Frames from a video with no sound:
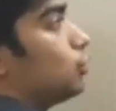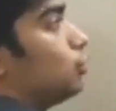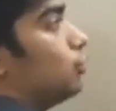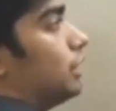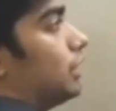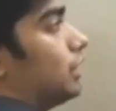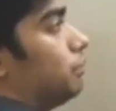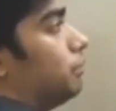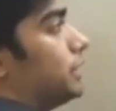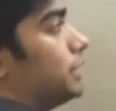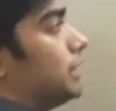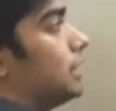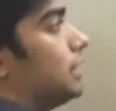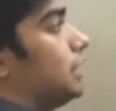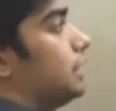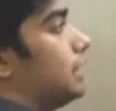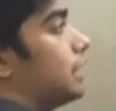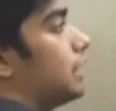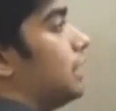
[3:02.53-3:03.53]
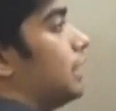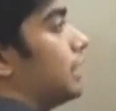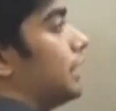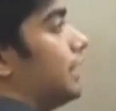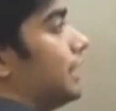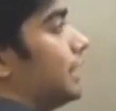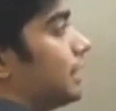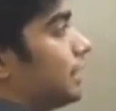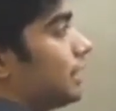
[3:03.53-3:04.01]
we are basically
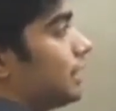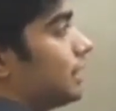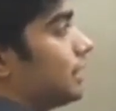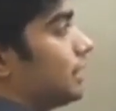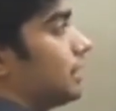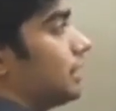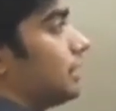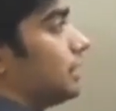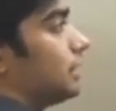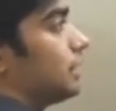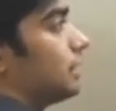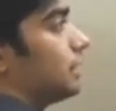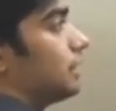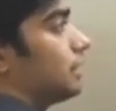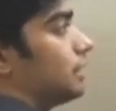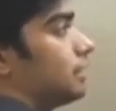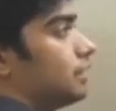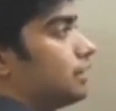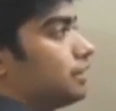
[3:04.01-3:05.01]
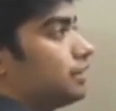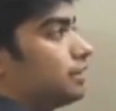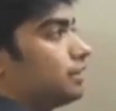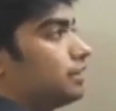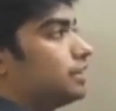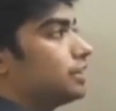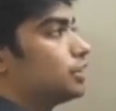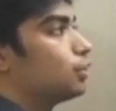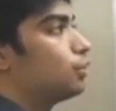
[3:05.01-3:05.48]
neglecting
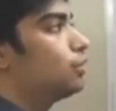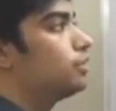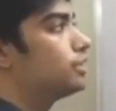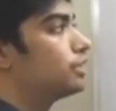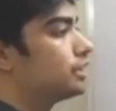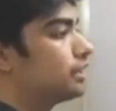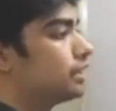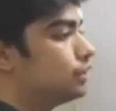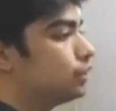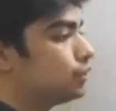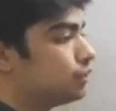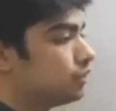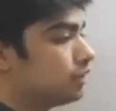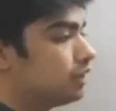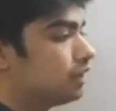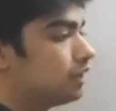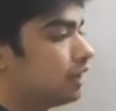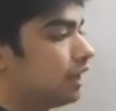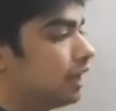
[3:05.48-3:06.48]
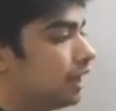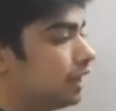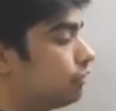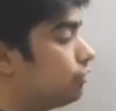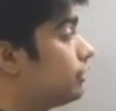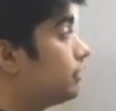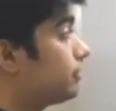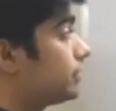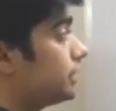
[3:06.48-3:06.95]
this whole scenario, and
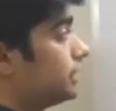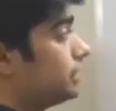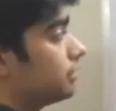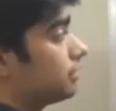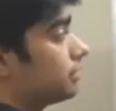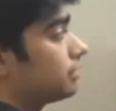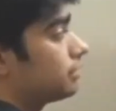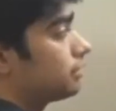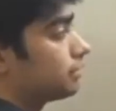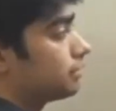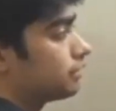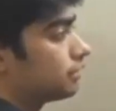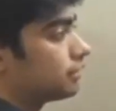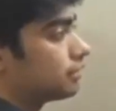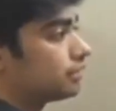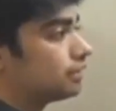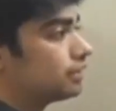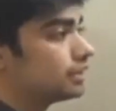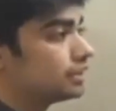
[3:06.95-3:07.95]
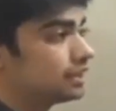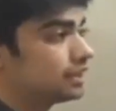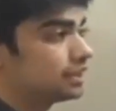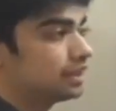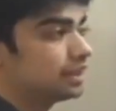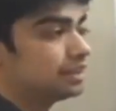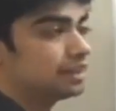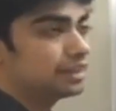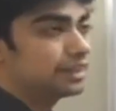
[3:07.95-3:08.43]
we have seen
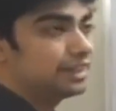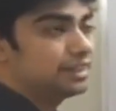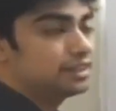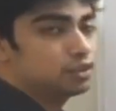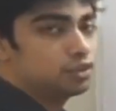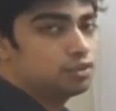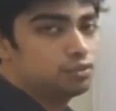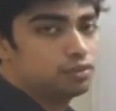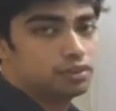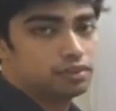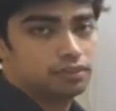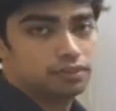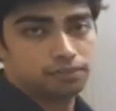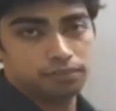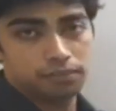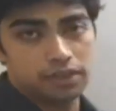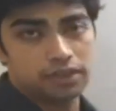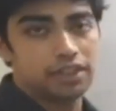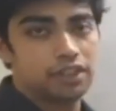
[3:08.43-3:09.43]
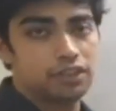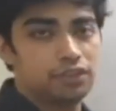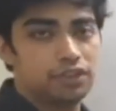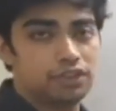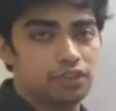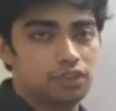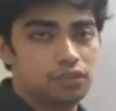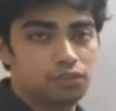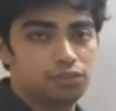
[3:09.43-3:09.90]
this in the case of
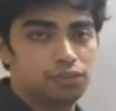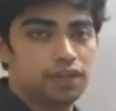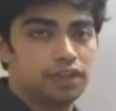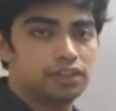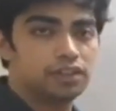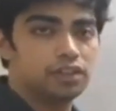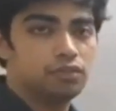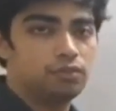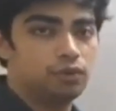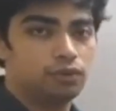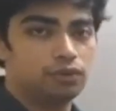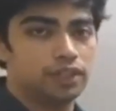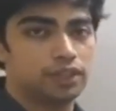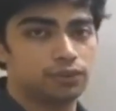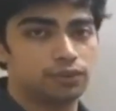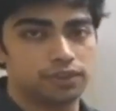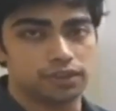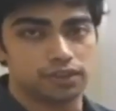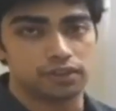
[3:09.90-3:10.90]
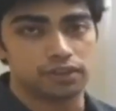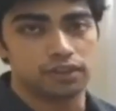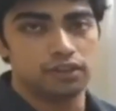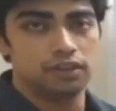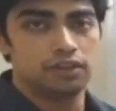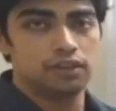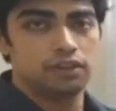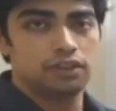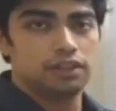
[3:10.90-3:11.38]
derivation of fractional flow equation.
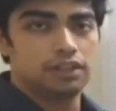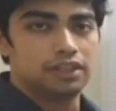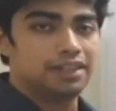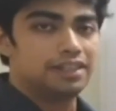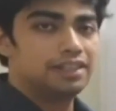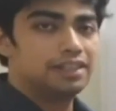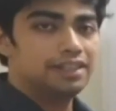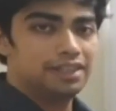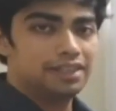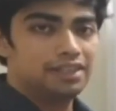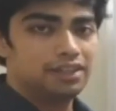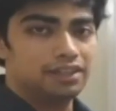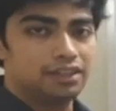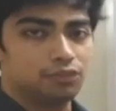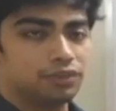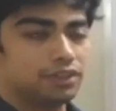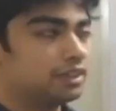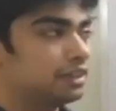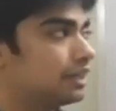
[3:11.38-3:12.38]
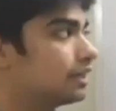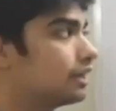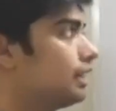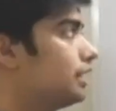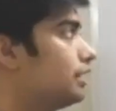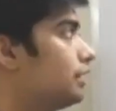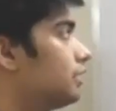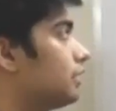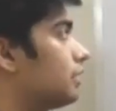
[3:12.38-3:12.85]
In the end, we
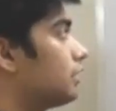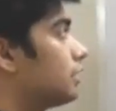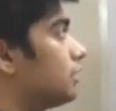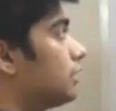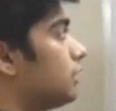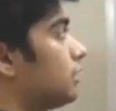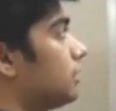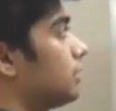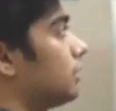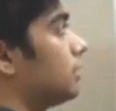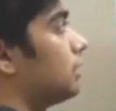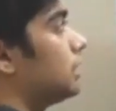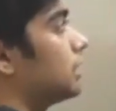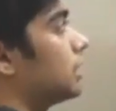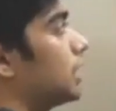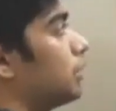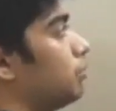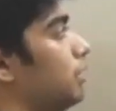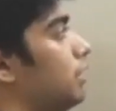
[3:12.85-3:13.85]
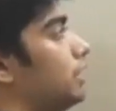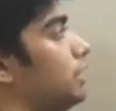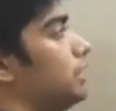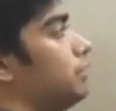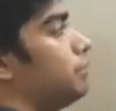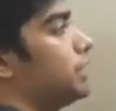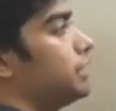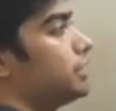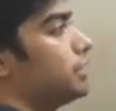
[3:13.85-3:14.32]
neglect the capillary
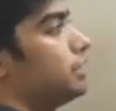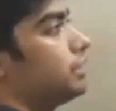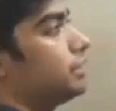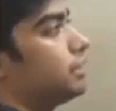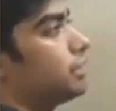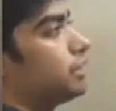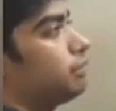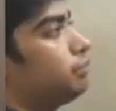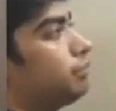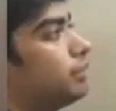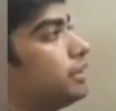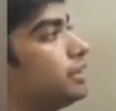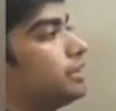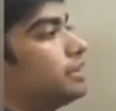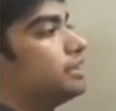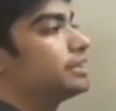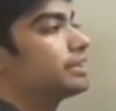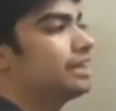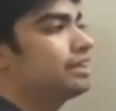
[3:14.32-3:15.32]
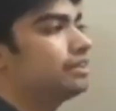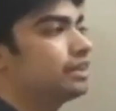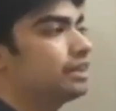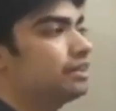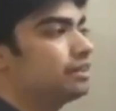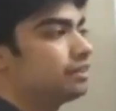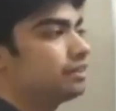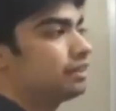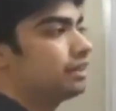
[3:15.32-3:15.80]
pressure term, saying
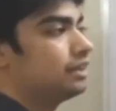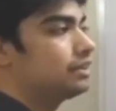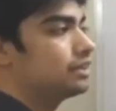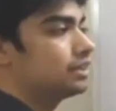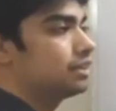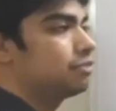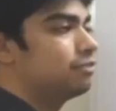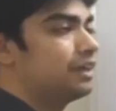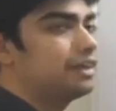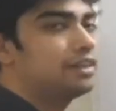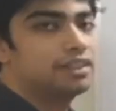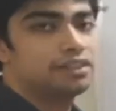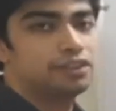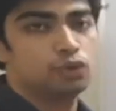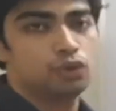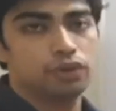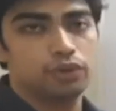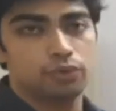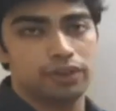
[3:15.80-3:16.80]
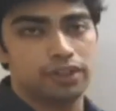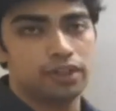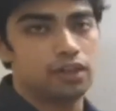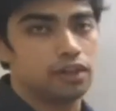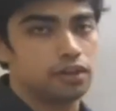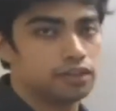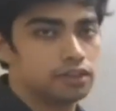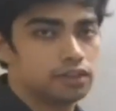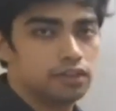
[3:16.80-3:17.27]
that its effect is not very
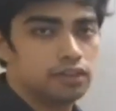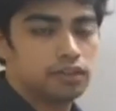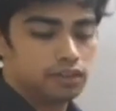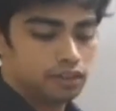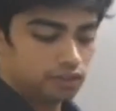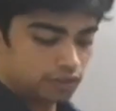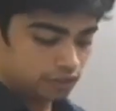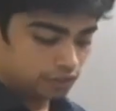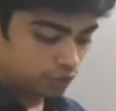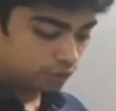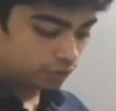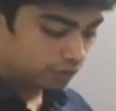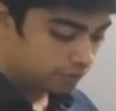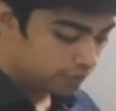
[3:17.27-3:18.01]
large. So we